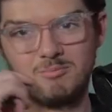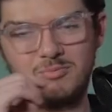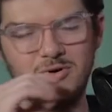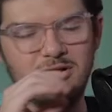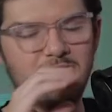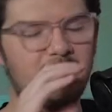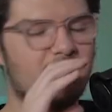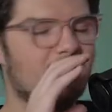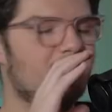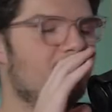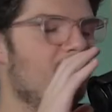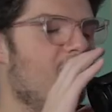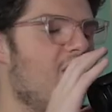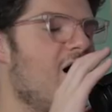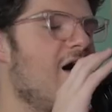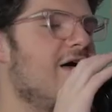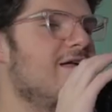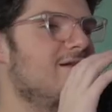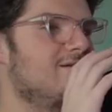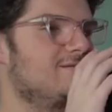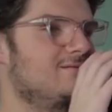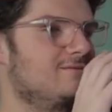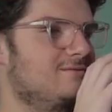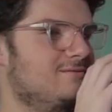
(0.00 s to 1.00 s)
But
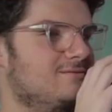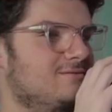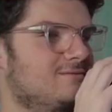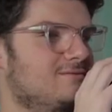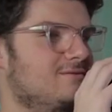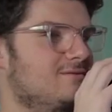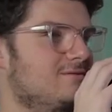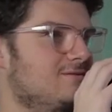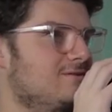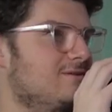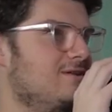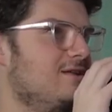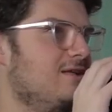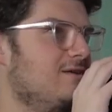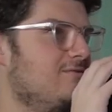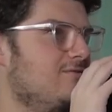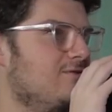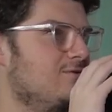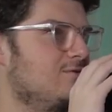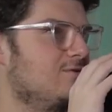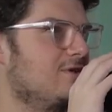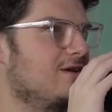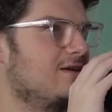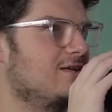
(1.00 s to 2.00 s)
but but if
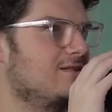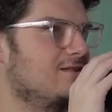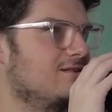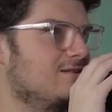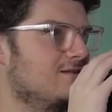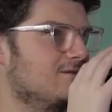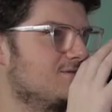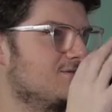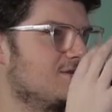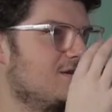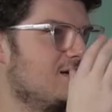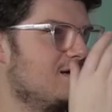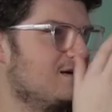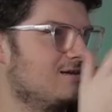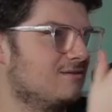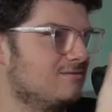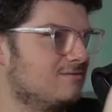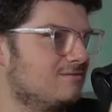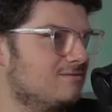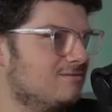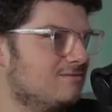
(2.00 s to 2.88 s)
you look at the sign,